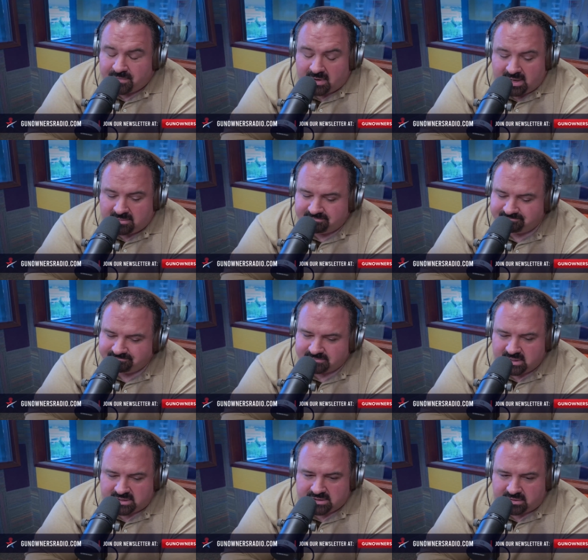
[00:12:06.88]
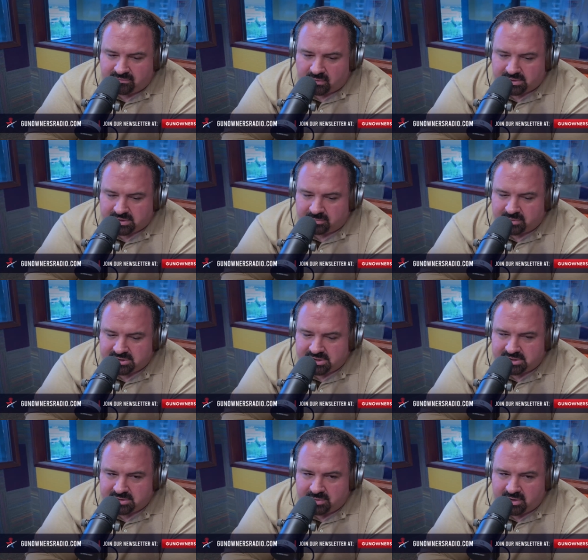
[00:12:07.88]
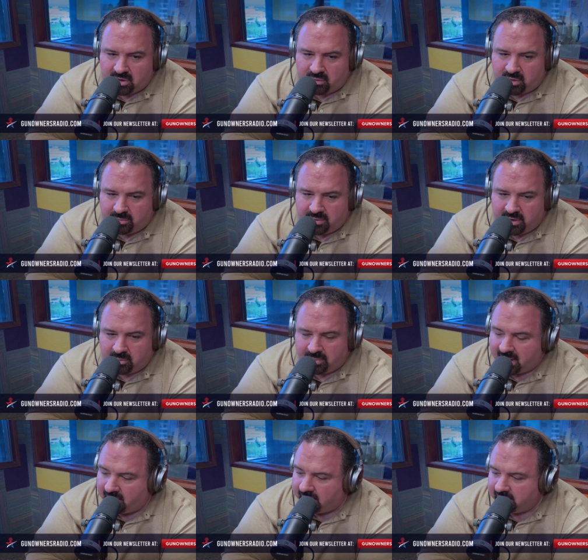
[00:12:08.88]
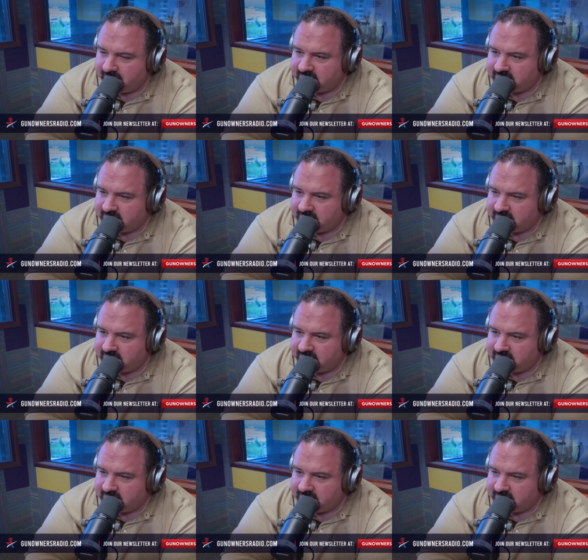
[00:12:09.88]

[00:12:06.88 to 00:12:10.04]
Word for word: Well, it's unfortunate, but she should be yeah. nowhere near power.